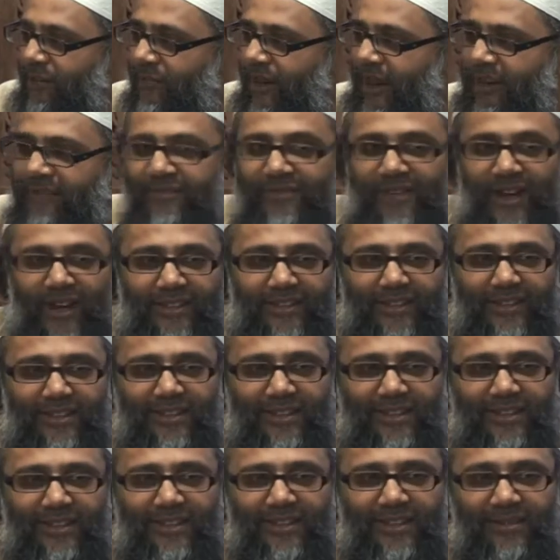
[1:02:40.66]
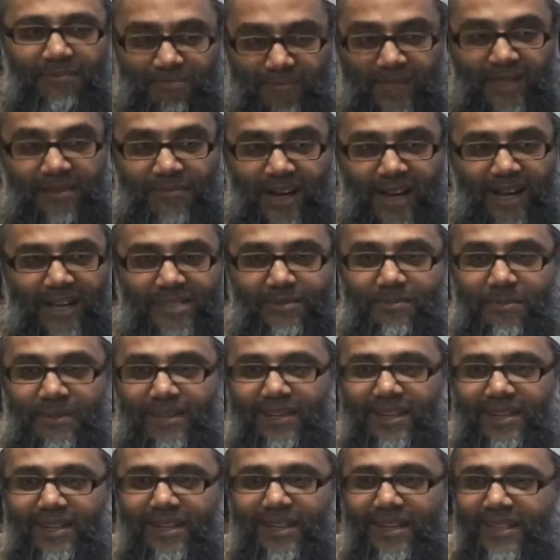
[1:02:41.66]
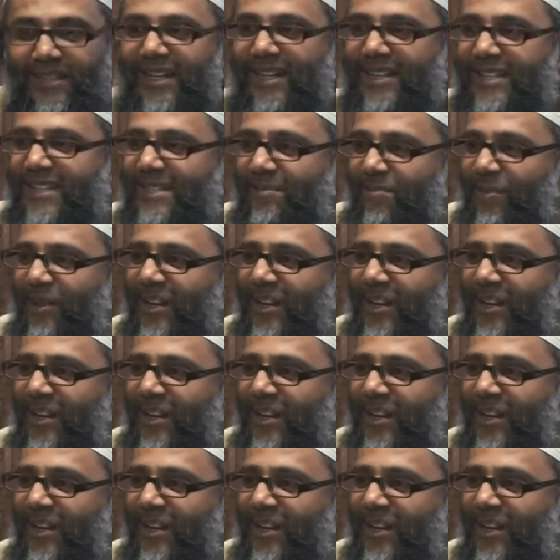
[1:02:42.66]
grandfather, meaning my husband, done his